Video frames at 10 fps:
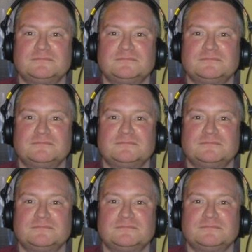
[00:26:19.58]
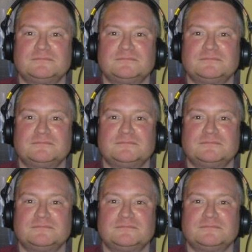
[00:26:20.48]

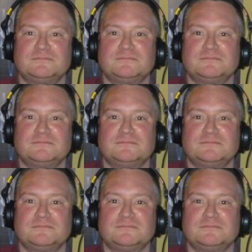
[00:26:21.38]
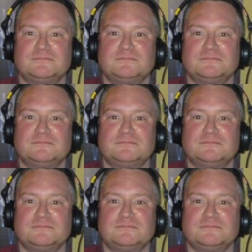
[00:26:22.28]
The face doesn't move, so there is nothing to read.